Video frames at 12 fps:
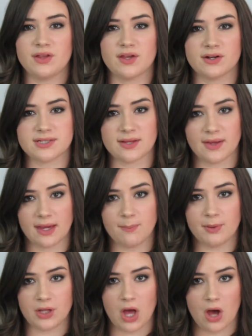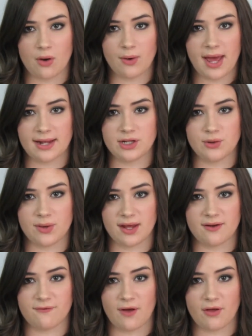there's a link below, and you
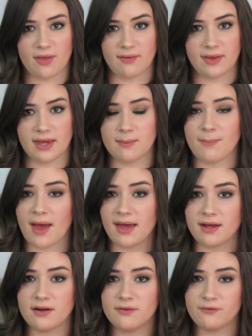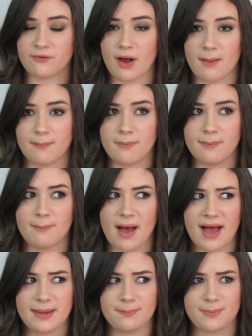can follow that link and buy it from
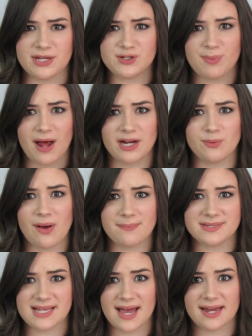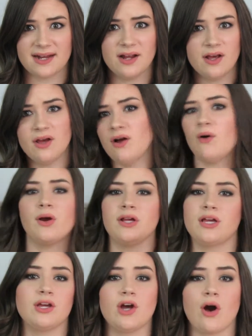my Beachbody website, or you
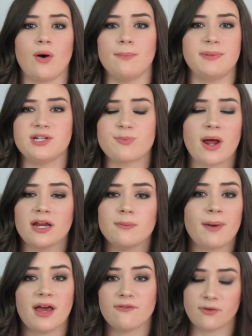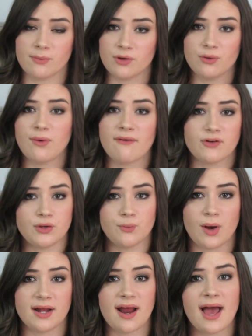can go on Beachbody and buy it from whoever you
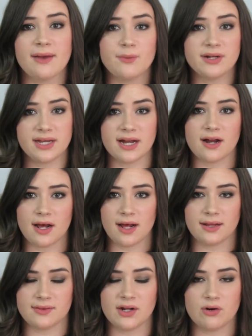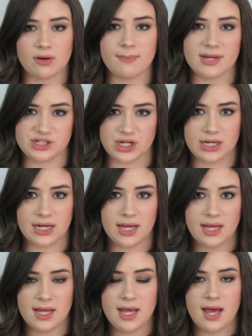want. I would get a little commission
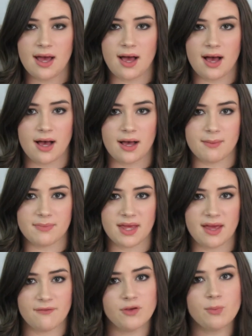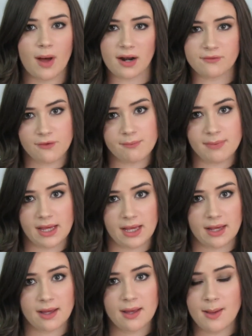if you bought it from
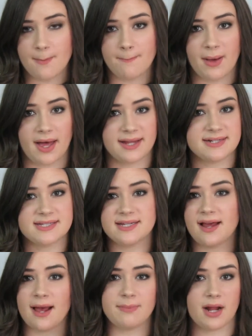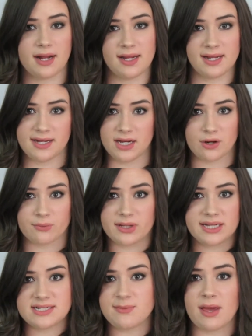me, but I'm not in here
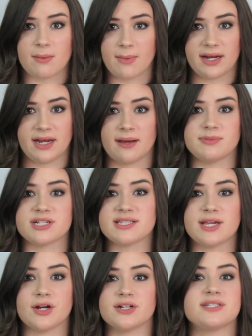really to make money. I'm just here